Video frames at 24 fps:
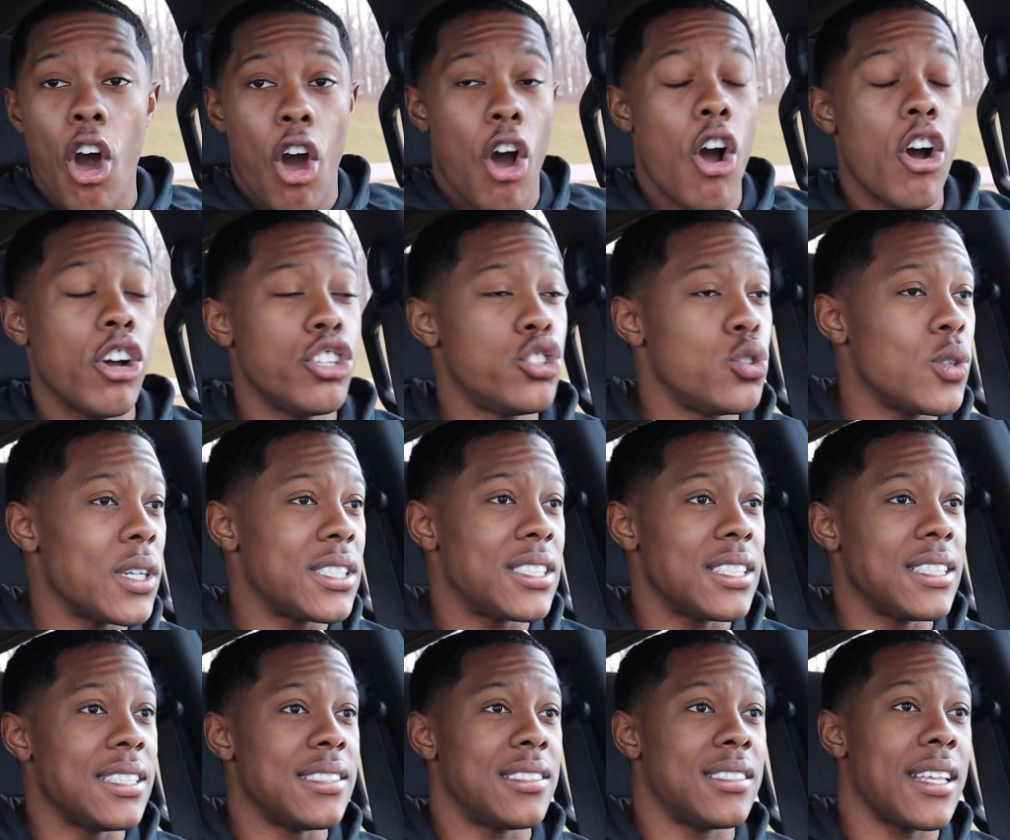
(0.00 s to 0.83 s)
all
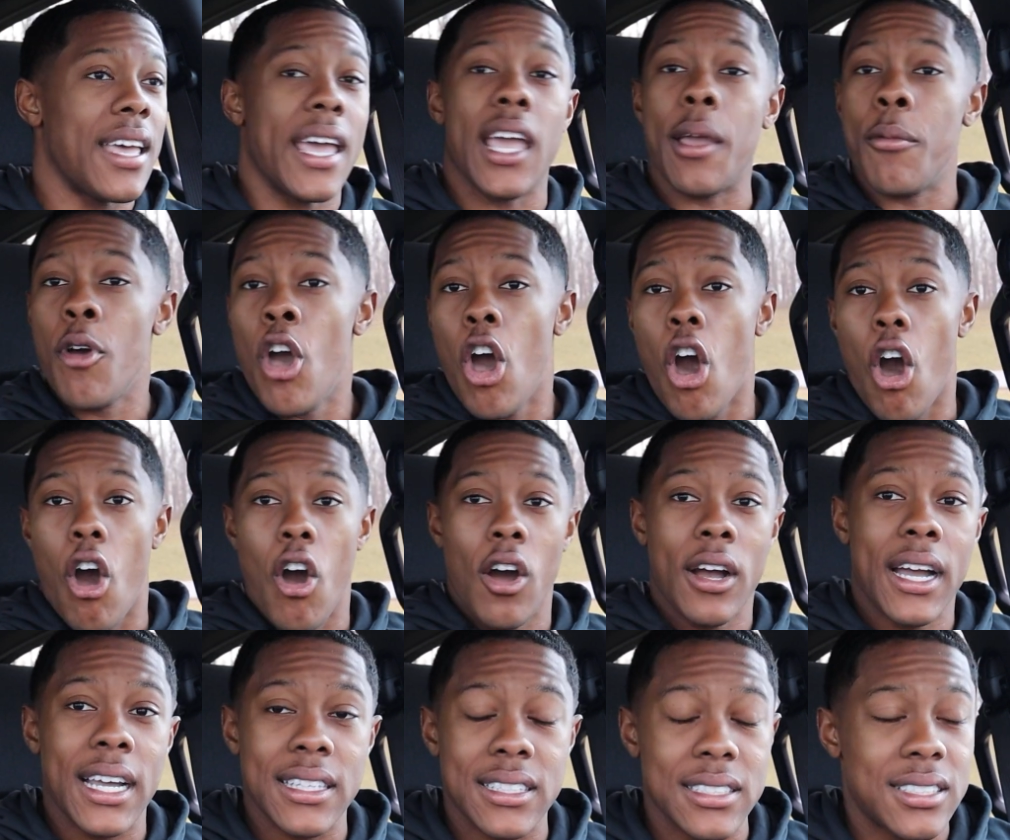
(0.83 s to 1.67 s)
dressing the same,
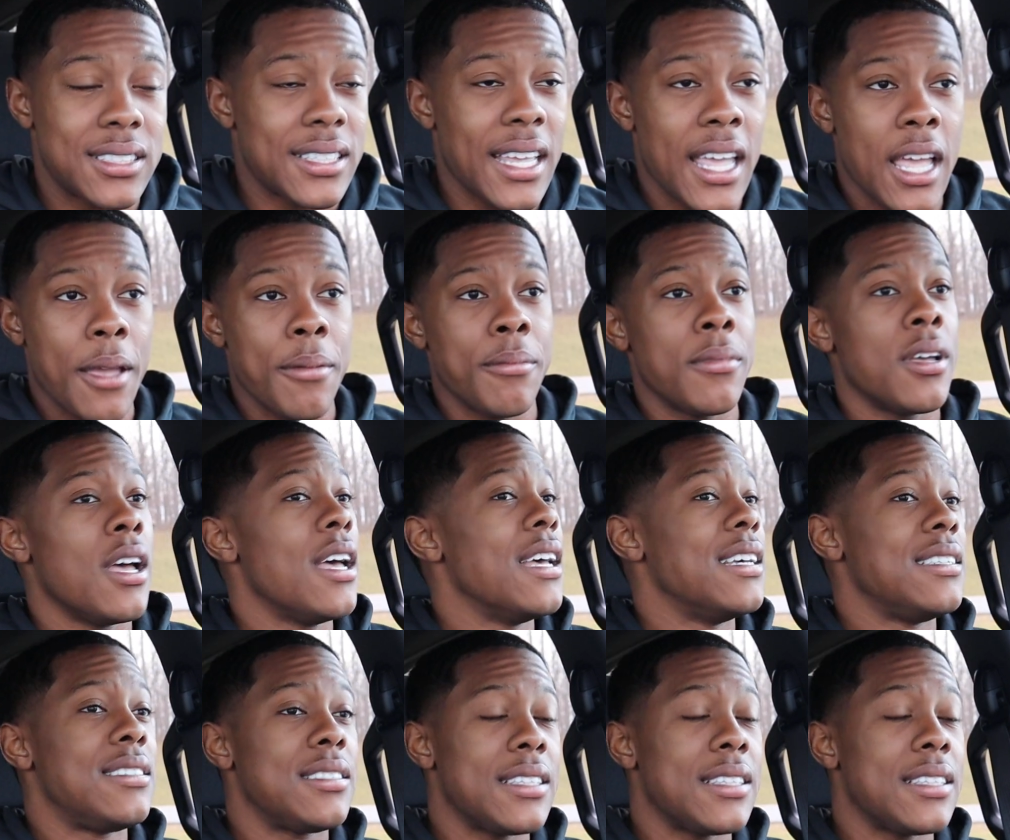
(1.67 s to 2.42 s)
all got the same